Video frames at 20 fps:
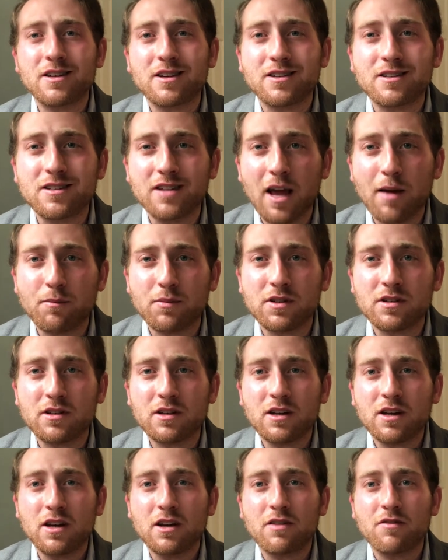exempt
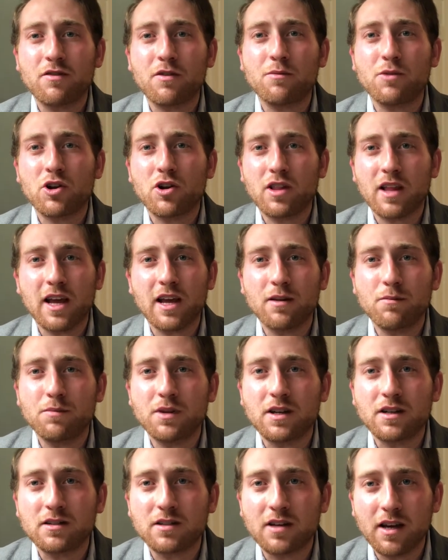from their land
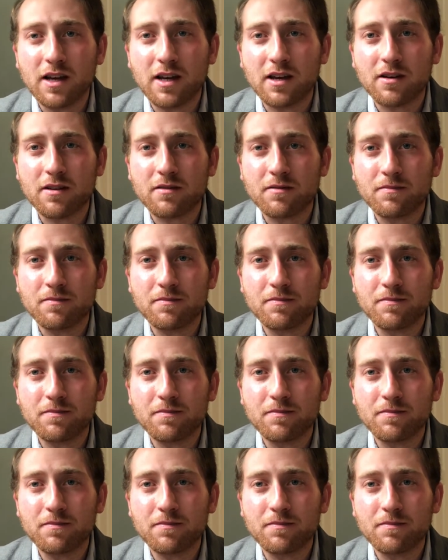being taken?